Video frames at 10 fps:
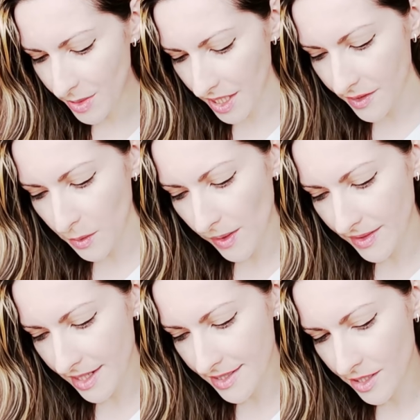being the one
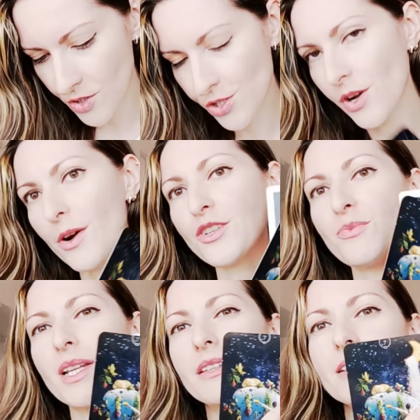that is in
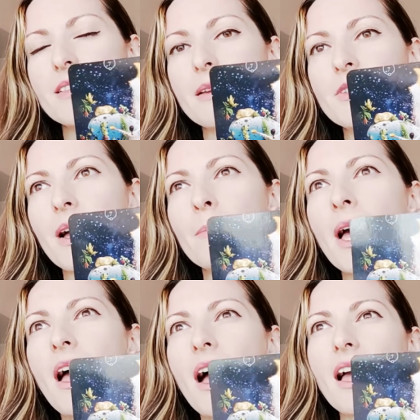charge. But at the same time,